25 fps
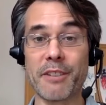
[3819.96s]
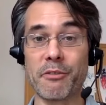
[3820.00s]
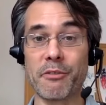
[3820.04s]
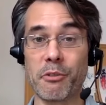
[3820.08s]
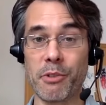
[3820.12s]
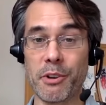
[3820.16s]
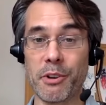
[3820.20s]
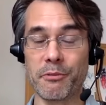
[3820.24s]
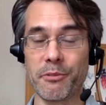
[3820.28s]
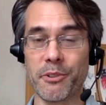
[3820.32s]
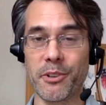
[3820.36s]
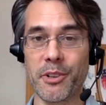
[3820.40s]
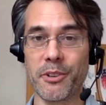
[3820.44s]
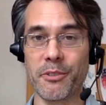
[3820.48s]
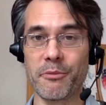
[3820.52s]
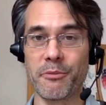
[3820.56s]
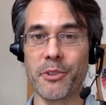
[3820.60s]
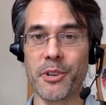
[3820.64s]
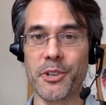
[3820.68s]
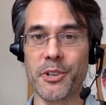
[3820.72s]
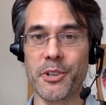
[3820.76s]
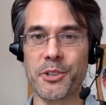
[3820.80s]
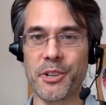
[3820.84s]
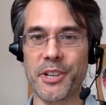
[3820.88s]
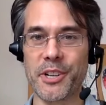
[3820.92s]
everyone for, for
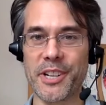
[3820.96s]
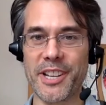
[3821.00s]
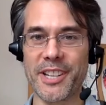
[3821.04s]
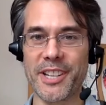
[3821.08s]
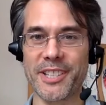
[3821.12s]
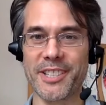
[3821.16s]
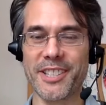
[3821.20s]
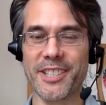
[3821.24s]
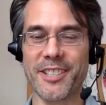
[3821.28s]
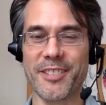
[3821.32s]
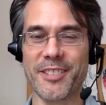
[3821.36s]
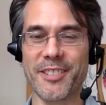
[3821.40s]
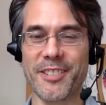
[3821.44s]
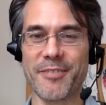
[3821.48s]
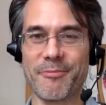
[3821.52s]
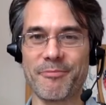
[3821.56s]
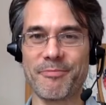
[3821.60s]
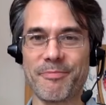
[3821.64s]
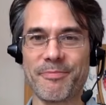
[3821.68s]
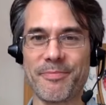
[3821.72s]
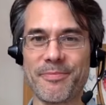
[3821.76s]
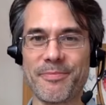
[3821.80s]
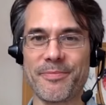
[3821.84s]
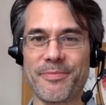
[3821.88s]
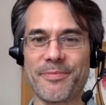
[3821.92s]
joining us.
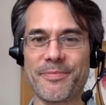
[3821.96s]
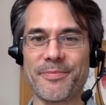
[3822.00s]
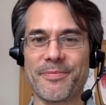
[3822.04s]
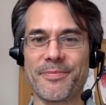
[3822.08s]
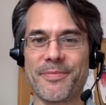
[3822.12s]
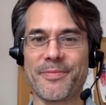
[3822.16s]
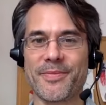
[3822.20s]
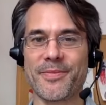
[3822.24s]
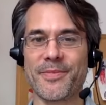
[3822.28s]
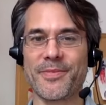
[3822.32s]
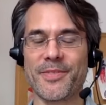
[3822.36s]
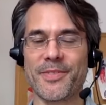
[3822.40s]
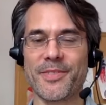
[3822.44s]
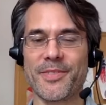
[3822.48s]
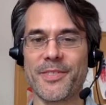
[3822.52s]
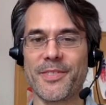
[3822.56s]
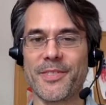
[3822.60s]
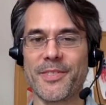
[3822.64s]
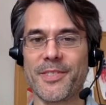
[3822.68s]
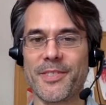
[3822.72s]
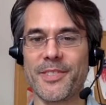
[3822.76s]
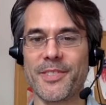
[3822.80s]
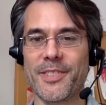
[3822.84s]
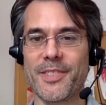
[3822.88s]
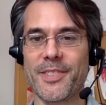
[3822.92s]
Thanks, my
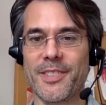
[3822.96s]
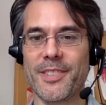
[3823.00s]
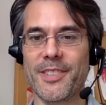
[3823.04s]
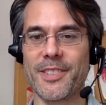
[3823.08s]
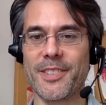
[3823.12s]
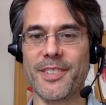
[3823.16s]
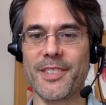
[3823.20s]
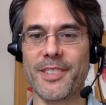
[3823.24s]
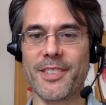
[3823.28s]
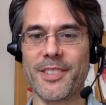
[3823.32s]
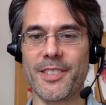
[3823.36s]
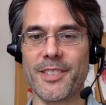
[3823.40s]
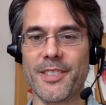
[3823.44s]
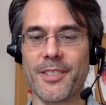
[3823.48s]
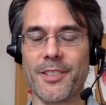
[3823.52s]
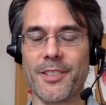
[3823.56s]
pleasure. Bye